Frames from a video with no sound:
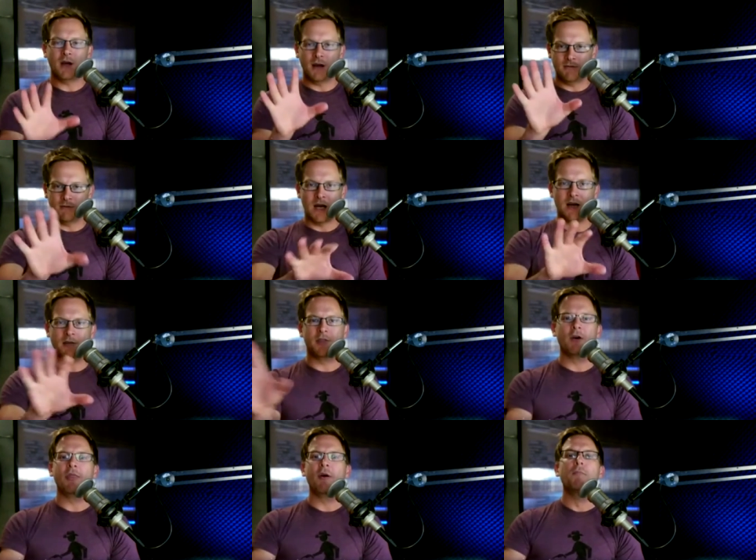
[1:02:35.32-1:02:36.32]
uh,
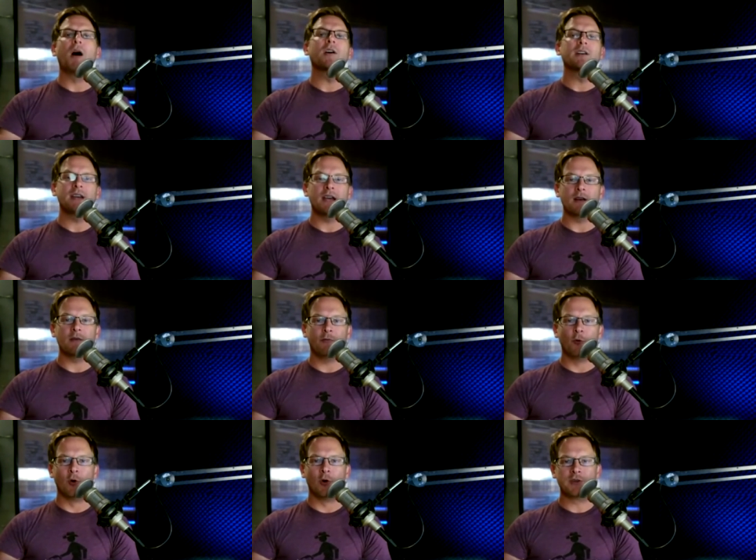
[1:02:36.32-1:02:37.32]
the the marketing
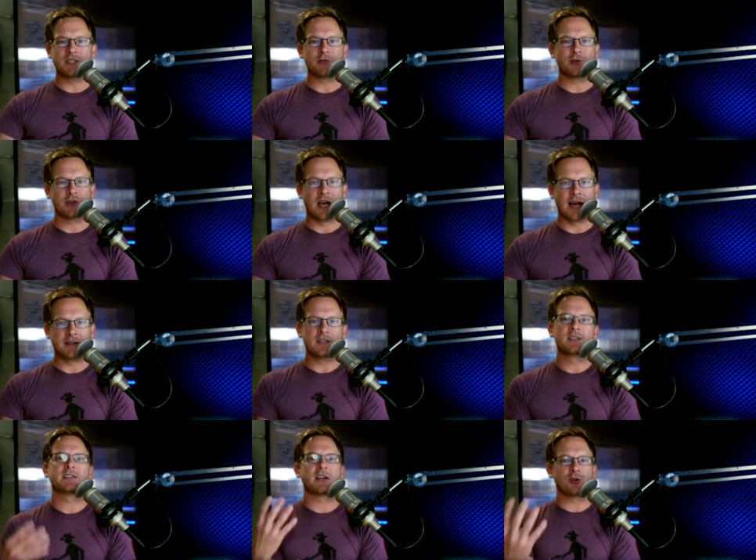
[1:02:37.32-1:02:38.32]
for District Nine
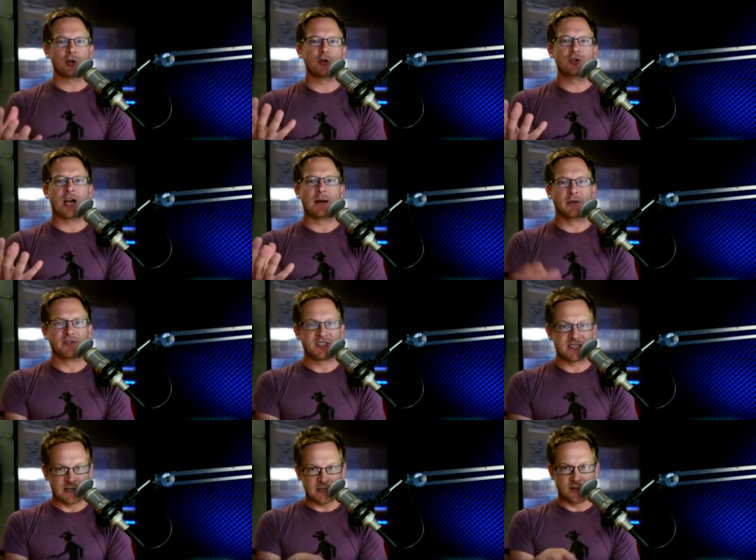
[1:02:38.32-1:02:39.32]
did such a good job of
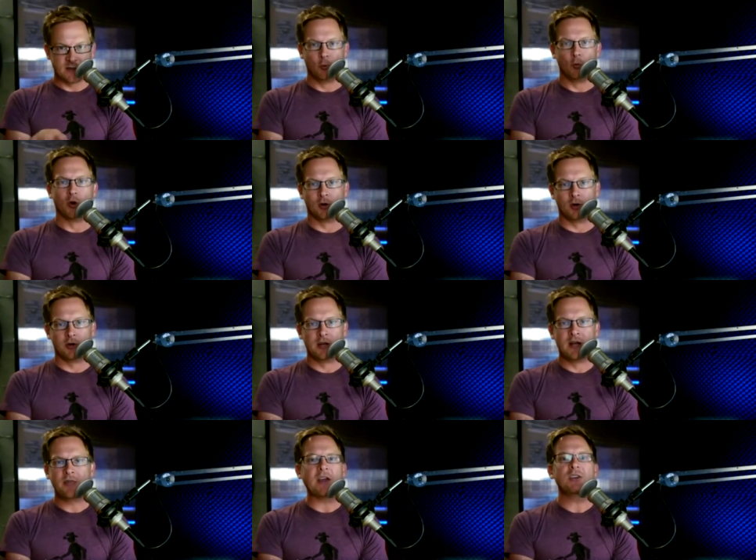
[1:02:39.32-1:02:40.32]
selling the world
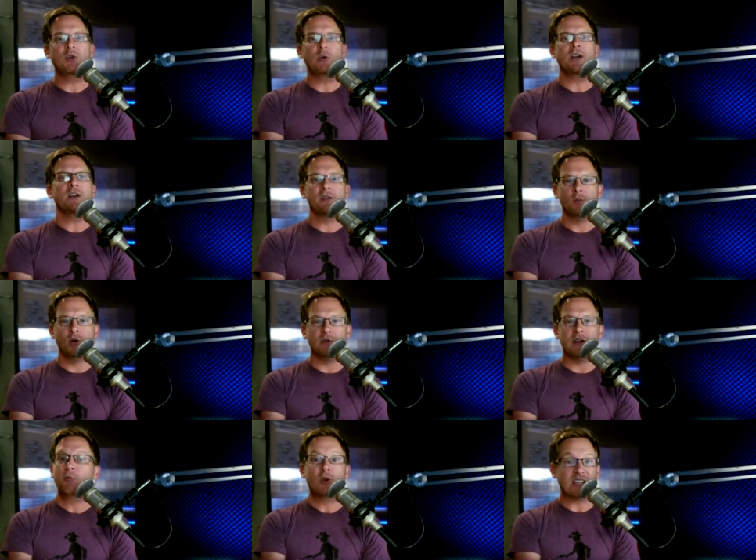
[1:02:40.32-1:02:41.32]
that you went into the
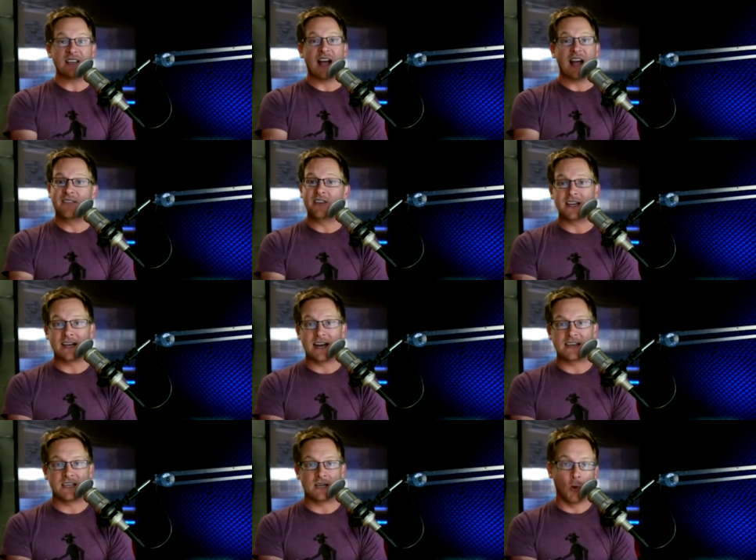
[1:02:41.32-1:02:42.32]
movie really not having any
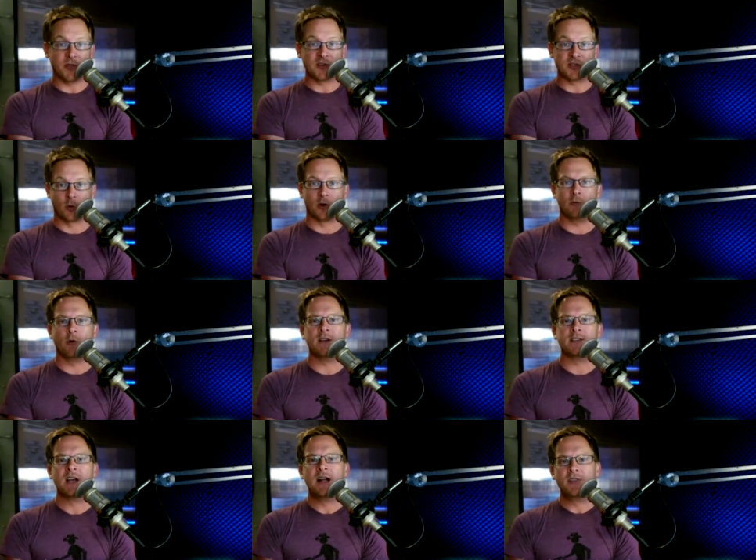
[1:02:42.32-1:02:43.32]
idea what the story
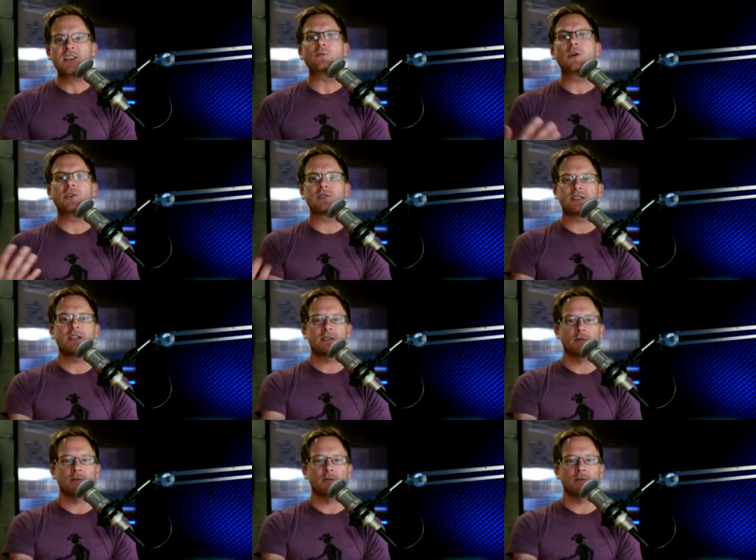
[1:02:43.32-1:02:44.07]
was. This one you're seeing